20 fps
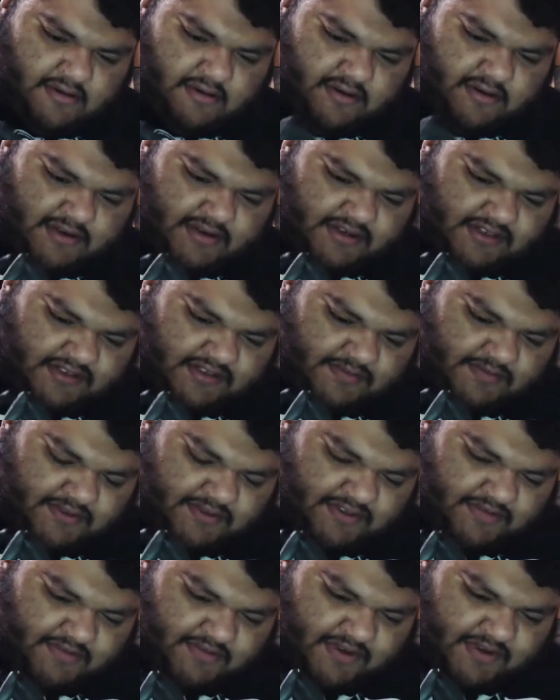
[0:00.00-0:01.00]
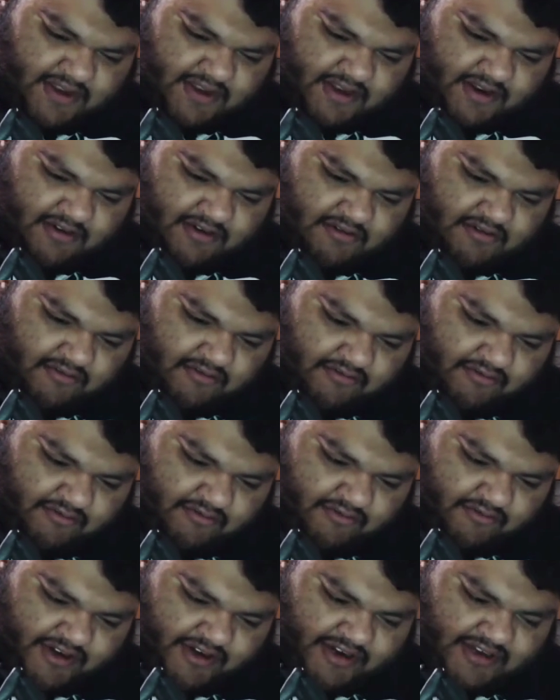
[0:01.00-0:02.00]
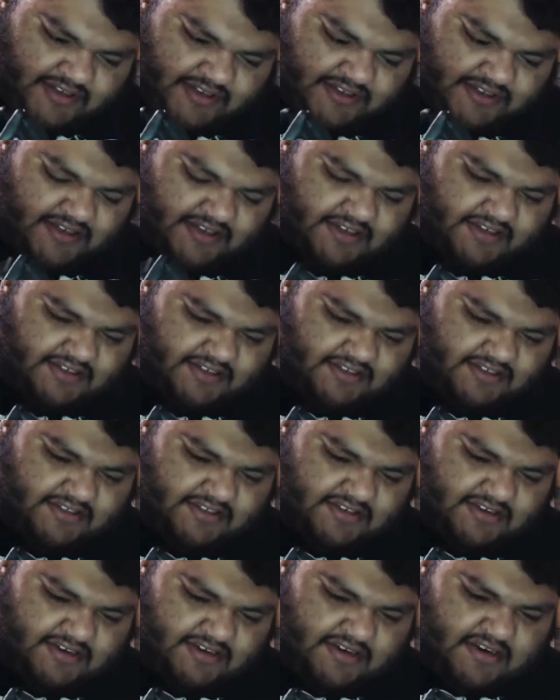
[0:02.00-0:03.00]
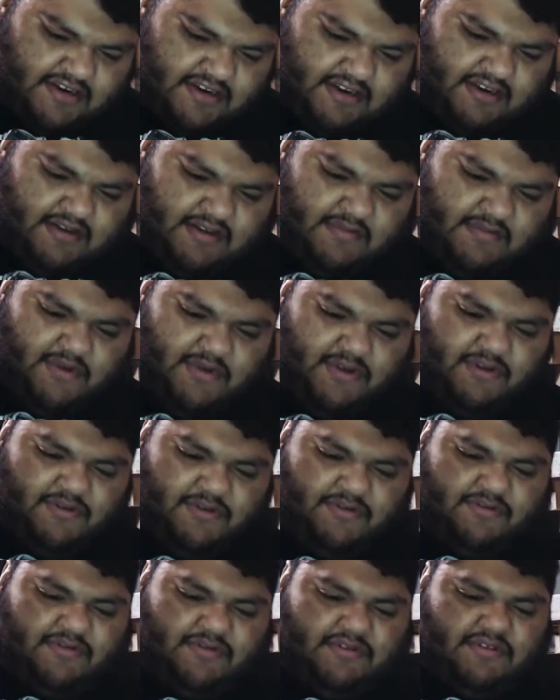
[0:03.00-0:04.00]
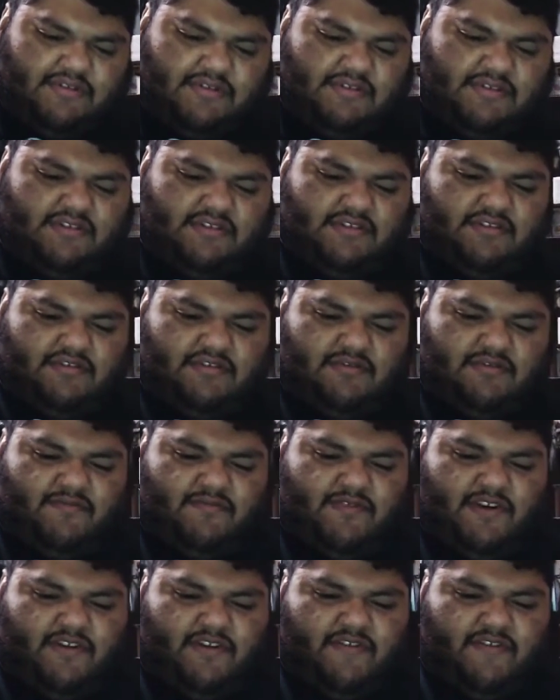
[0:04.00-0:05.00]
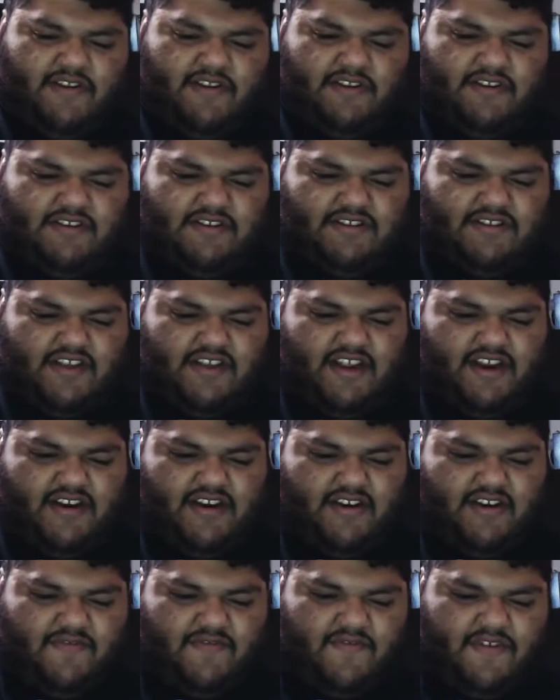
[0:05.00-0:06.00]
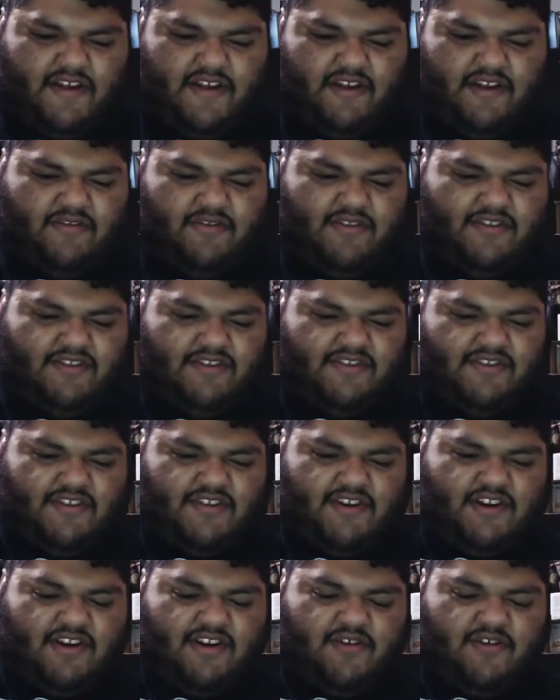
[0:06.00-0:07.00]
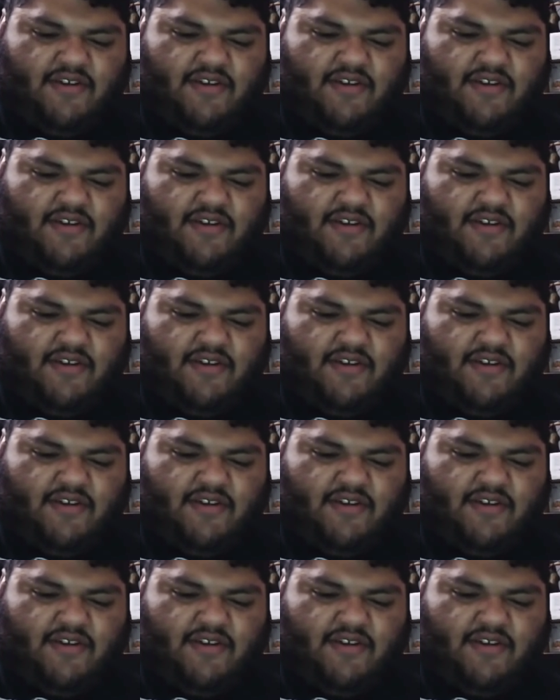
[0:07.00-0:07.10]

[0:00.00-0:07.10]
this is supposed to be like a crazy pose, so I'm very scared of how this is gonna go